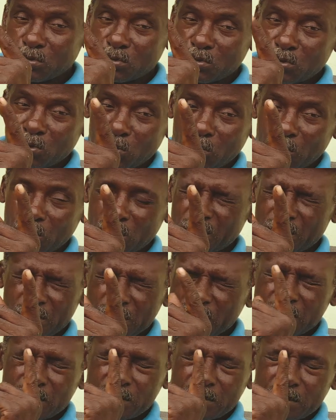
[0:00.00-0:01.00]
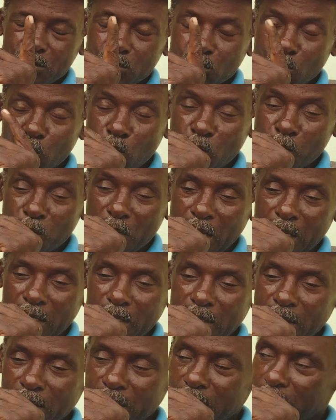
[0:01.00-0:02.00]
know. Two
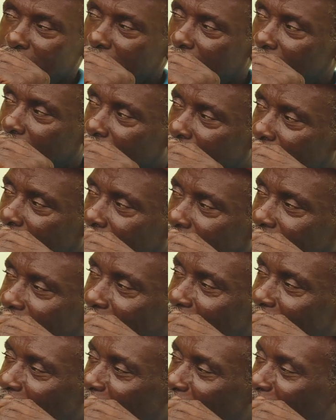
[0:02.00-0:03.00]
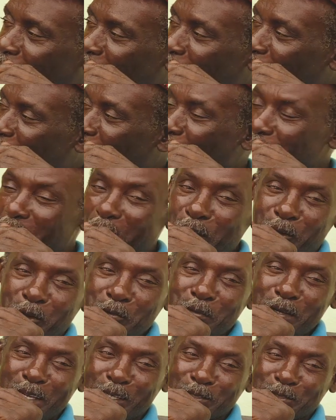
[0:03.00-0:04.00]
man. Do you look
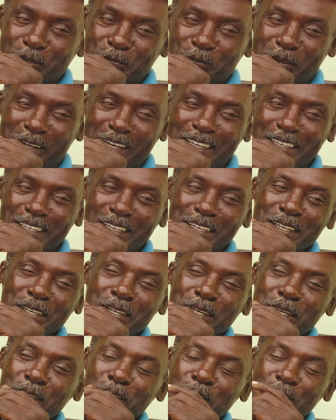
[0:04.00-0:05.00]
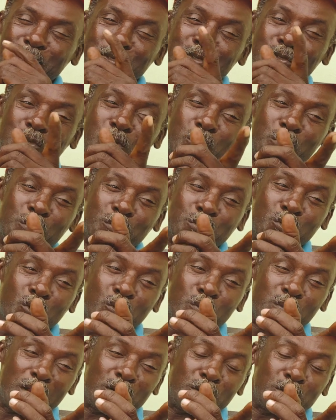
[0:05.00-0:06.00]
over here so far? Two
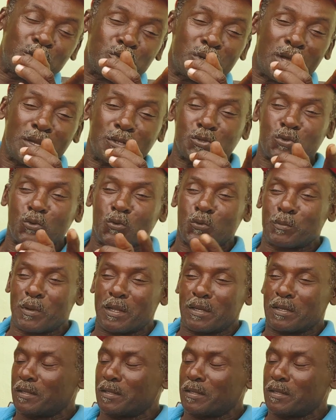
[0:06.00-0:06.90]
man you saw two man.